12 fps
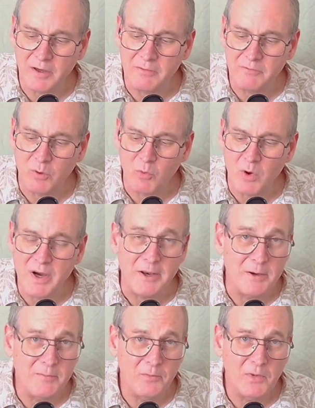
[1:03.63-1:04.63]
For
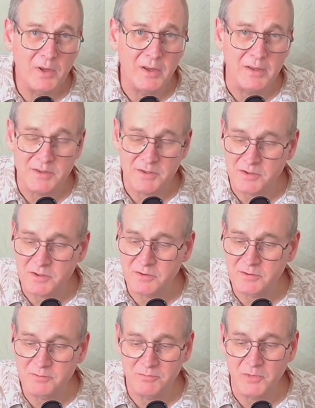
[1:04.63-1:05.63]
one, and this
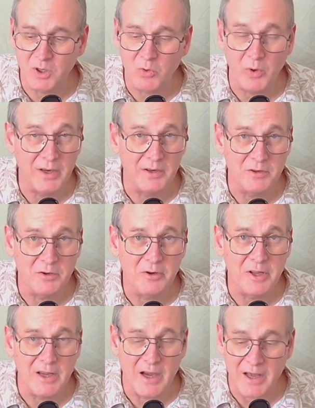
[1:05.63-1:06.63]
is the quick and
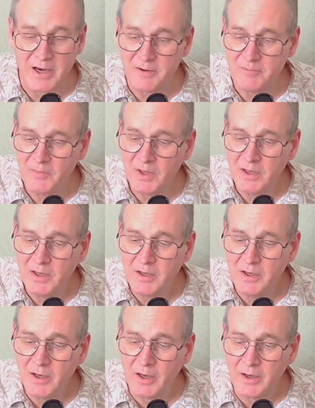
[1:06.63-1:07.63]
dirty on it,
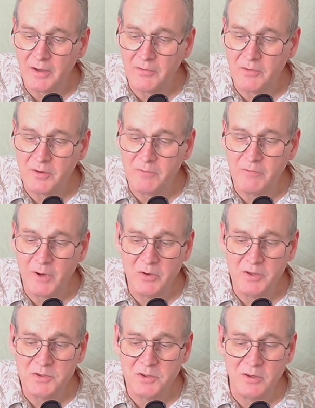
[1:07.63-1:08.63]
the
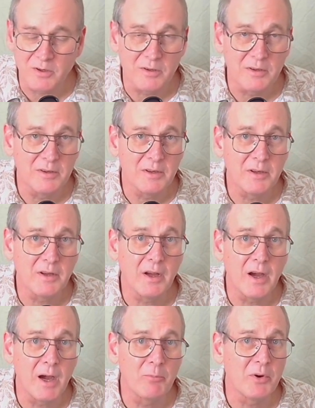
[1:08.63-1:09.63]
focuser
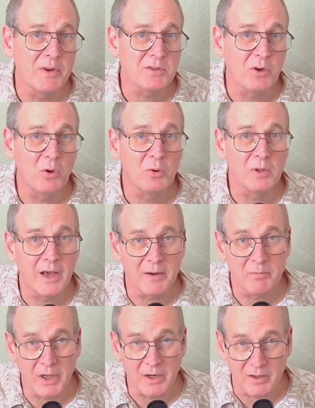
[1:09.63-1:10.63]
operates a whole
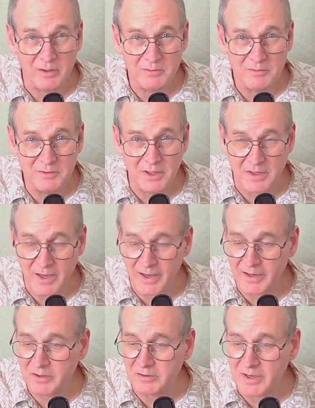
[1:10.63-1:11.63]
lot better than the
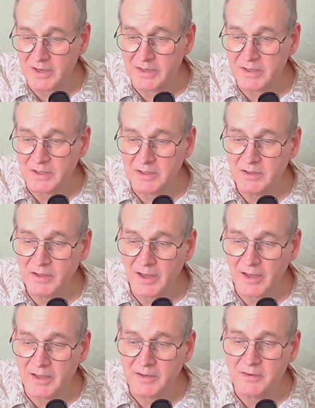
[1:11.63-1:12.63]
Aculon did,
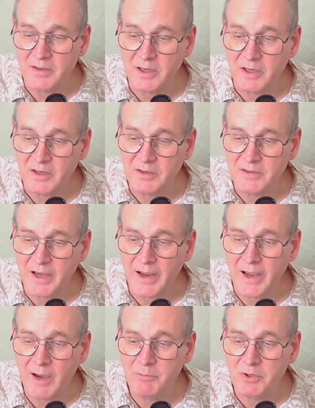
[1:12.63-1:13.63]
and the
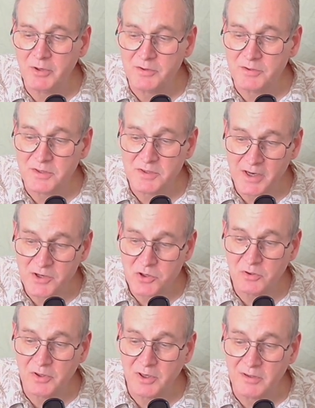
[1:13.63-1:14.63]
diopter is
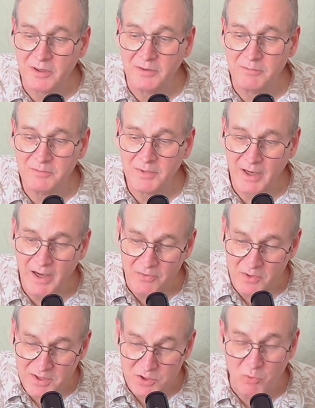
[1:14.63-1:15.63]
essentially
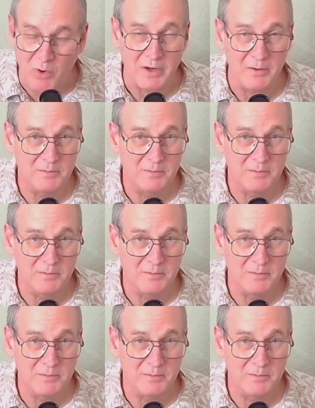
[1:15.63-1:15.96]
on this one.